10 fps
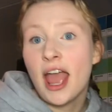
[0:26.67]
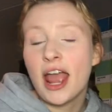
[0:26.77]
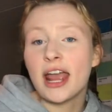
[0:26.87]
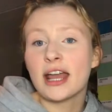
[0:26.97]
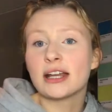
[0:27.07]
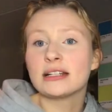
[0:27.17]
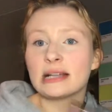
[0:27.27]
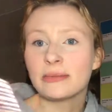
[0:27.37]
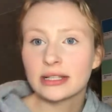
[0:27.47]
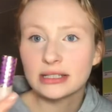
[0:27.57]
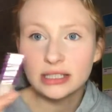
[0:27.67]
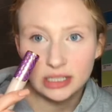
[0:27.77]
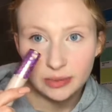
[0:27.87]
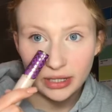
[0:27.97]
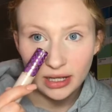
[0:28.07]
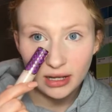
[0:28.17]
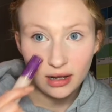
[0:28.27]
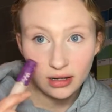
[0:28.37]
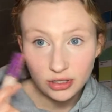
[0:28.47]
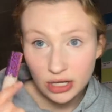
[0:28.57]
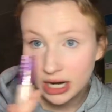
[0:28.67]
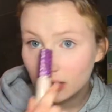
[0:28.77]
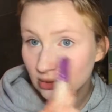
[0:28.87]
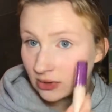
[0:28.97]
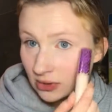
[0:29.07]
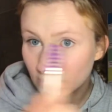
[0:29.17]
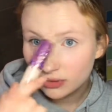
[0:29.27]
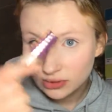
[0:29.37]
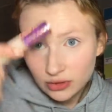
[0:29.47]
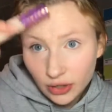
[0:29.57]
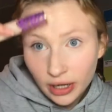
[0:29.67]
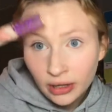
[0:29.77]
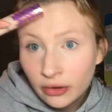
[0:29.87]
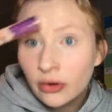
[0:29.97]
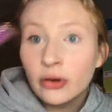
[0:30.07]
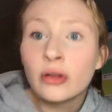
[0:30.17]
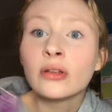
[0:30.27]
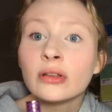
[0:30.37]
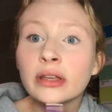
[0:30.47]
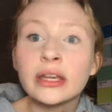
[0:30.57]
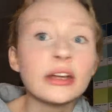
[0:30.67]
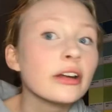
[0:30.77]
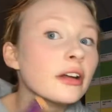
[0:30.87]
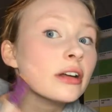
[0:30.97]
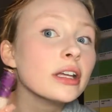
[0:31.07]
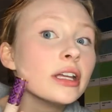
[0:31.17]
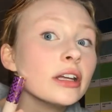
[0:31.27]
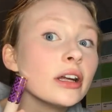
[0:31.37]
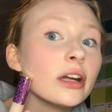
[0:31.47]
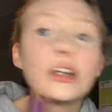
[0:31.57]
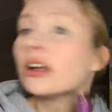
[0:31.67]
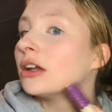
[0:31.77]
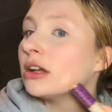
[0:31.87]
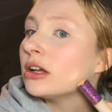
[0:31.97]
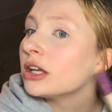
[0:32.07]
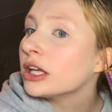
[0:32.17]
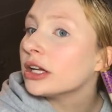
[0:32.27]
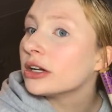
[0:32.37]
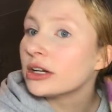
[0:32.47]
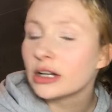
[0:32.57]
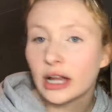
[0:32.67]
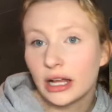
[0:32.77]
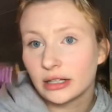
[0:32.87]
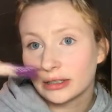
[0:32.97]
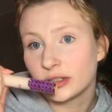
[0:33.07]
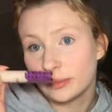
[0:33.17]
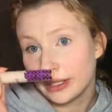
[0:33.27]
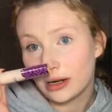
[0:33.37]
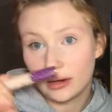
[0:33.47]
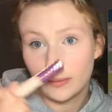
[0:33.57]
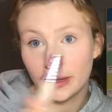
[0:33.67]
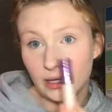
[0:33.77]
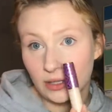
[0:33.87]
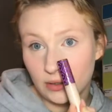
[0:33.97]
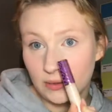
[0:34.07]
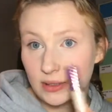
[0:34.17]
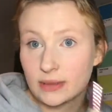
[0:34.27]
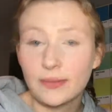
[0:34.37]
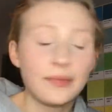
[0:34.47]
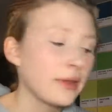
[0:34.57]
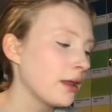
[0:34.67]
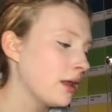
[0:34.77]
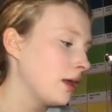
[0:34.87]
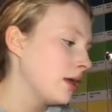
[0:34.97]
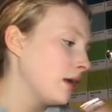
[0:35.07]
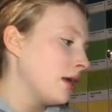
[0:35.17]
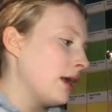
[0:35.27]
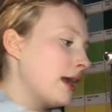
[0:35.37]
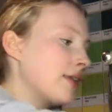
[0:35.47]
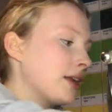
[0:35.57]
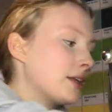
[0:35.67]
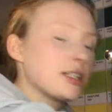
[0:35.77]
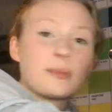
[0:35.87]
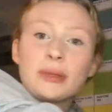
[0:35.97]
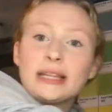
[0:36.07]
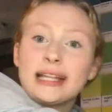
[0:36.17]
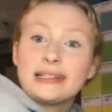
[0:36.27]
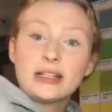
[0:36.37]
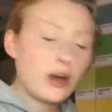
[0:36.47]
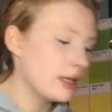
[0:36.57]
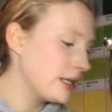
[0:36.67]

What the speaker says: and I basically just put it triangle, triangle, here, here, here, and a little bit on my nose. And then I just blend it all